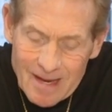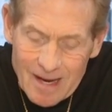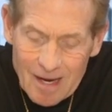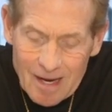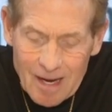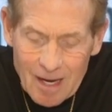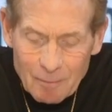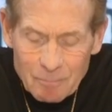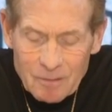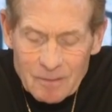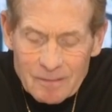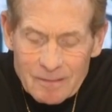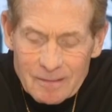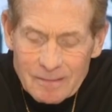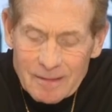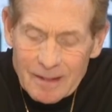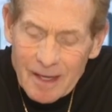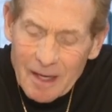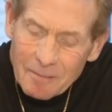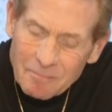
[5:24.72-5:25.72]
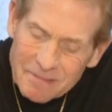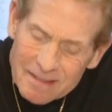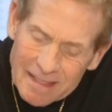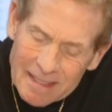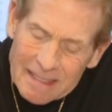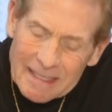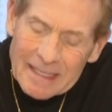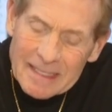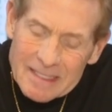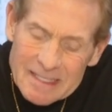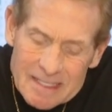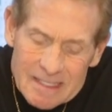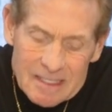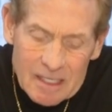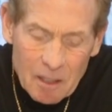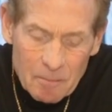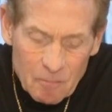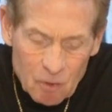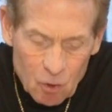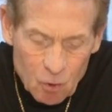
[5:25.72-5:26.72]
I'm taking
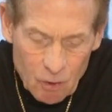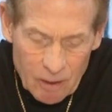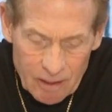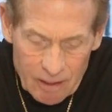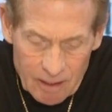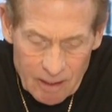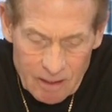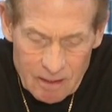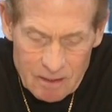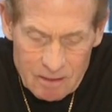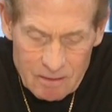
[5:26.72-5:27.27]
some credit